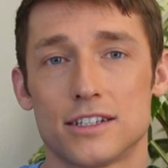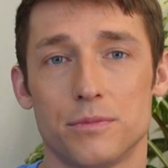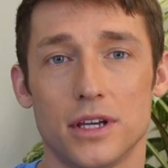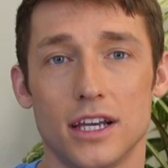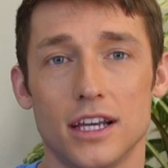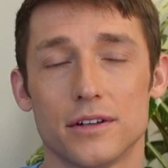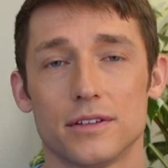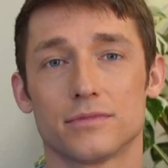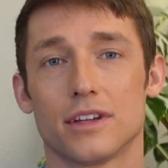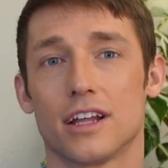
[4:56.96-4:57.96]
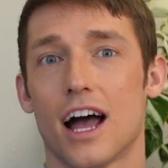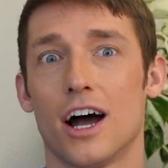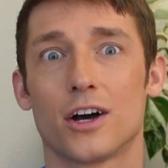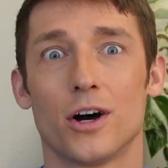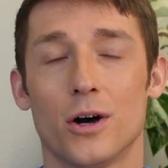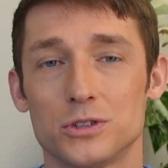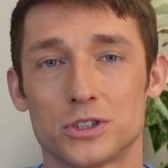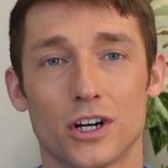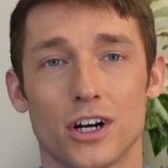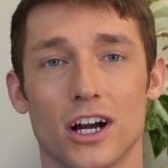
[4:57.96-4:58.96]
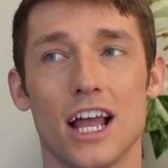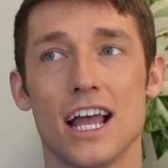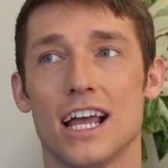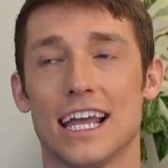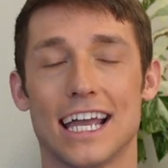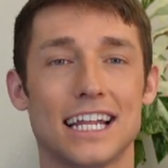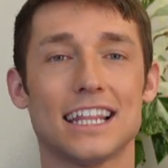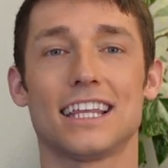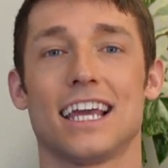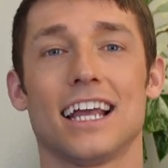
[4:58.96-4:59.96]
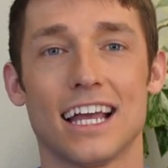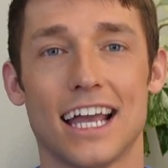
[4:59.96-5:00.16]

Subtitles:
to be a coach or anything